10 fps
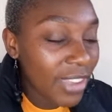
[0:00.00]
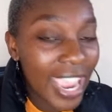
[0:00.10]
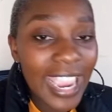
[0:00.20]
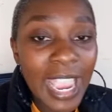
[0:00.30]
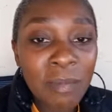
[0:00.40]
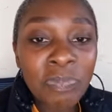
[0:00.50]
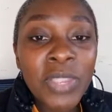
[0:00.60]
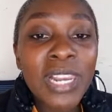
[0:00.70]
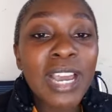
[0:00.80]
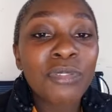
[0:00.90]
a.m.
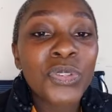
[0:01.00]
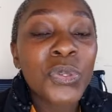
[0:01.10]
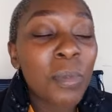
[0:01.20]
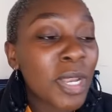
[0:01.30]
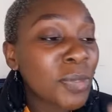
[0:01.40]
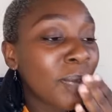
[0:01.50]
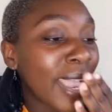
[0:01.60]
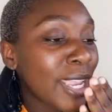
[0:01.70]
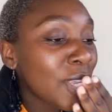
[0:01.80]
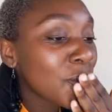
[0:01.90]
Love you so much.
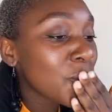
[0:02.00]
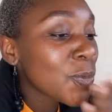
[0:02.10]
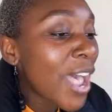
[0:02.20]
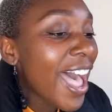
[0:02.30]
Bye.